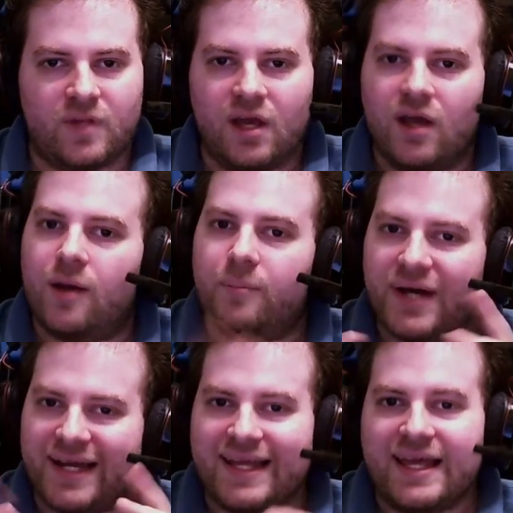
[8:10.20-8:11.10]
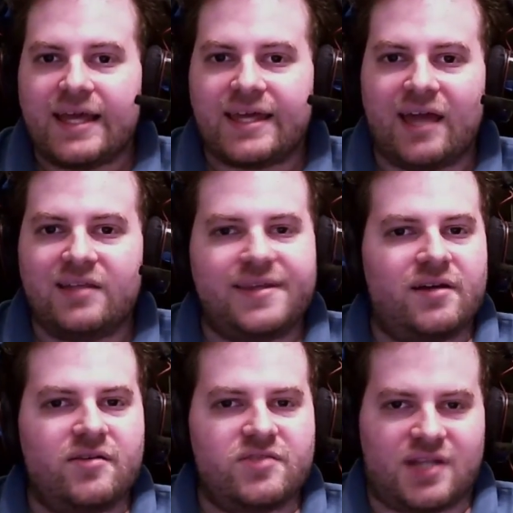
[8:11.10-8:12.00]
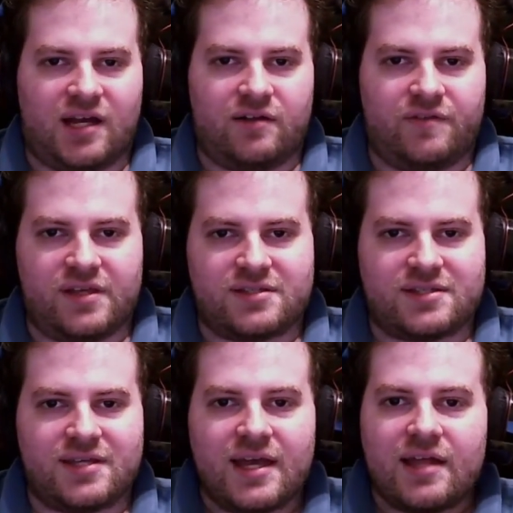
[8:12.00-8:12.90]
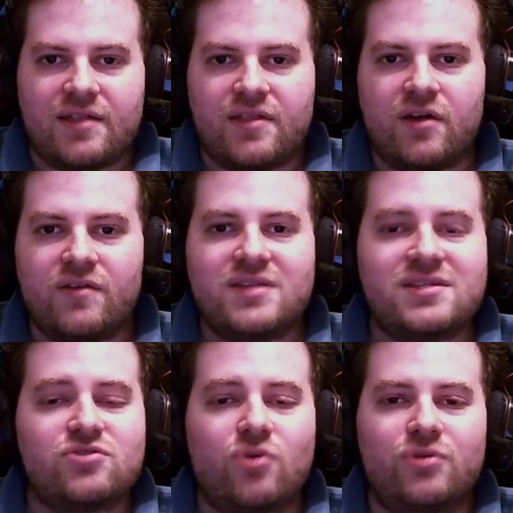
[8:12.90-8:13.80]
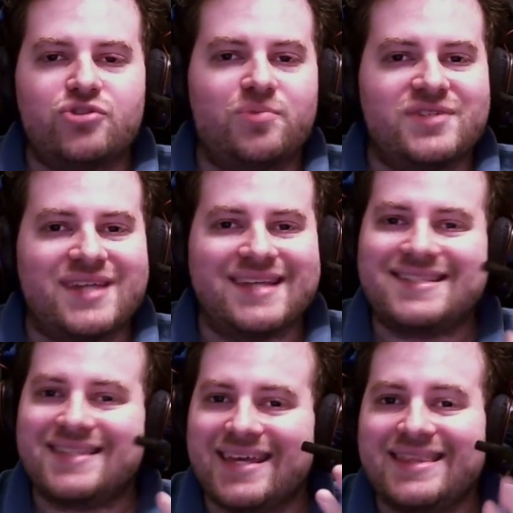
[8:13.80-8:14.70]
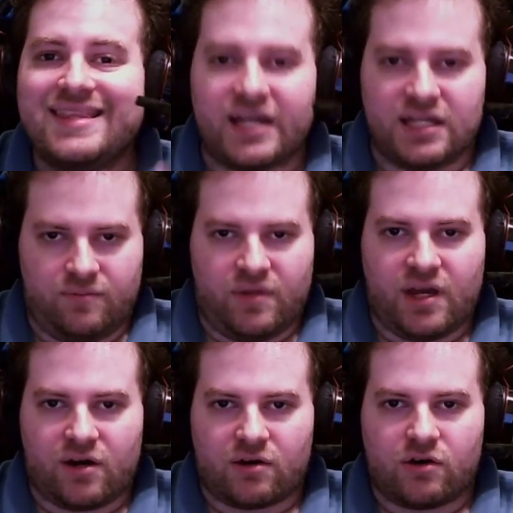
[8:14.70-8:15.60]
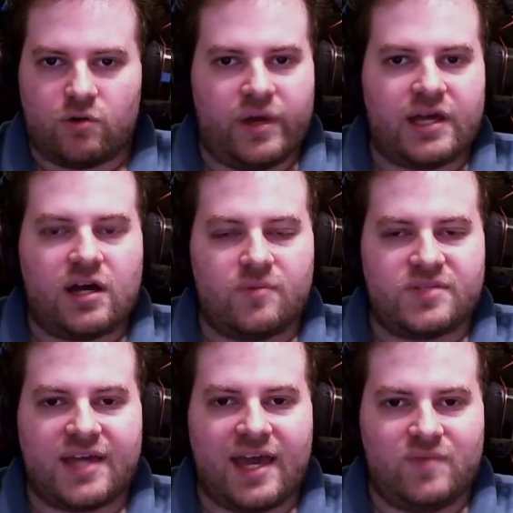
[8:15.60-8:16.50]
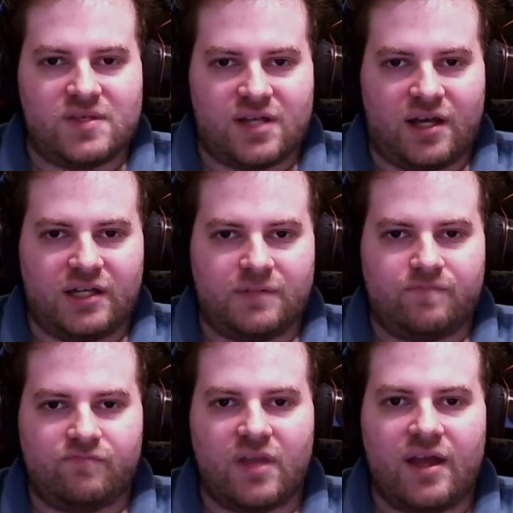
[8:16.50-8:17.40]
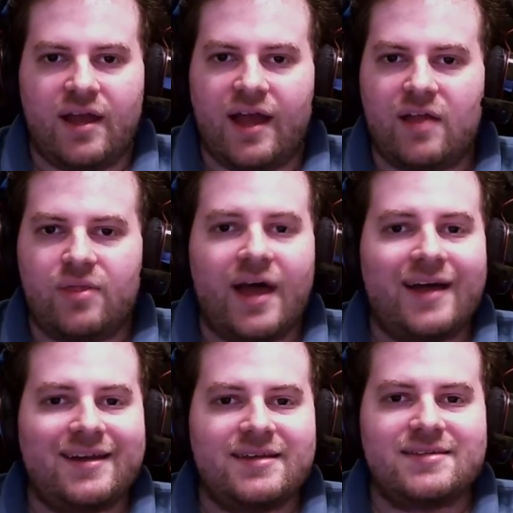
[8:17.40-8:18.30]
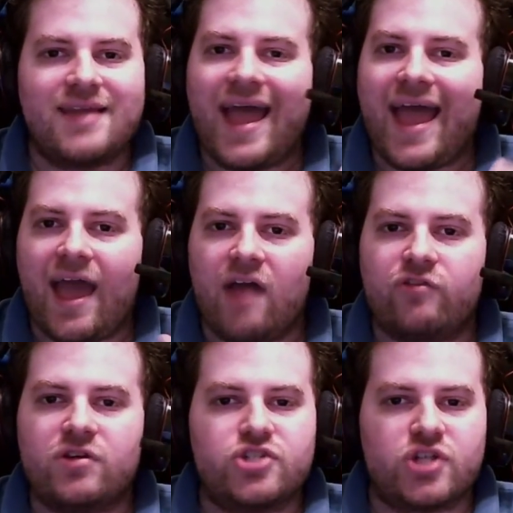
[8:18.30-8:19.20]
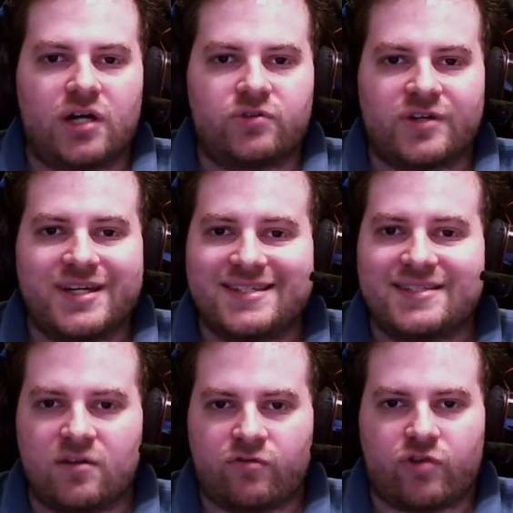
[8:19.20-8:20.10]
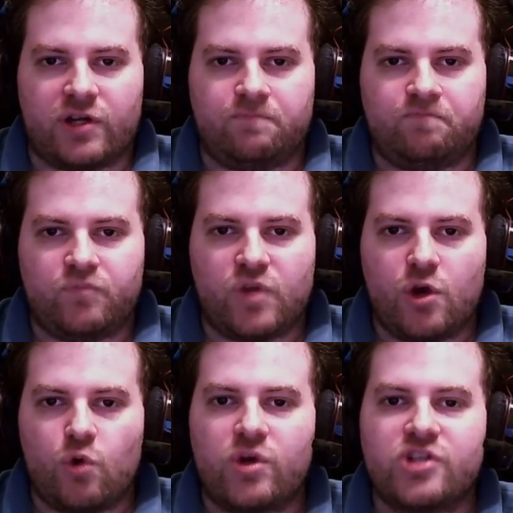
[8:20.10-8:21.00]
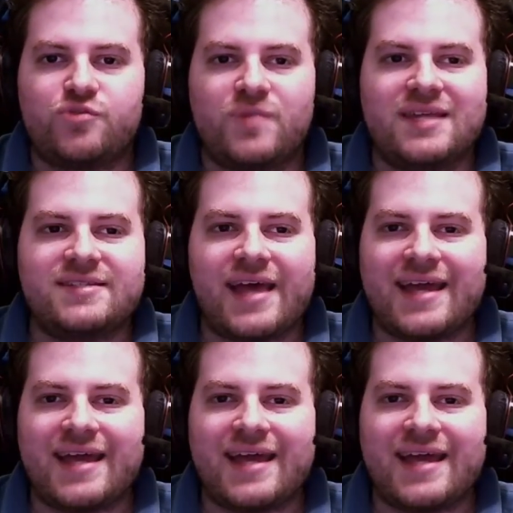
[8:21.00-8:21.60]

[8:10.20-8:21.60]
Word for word: But getting to the other side of this, there, this is also presents the nightmare when it comes to game design. And that is, every genre is different, which means that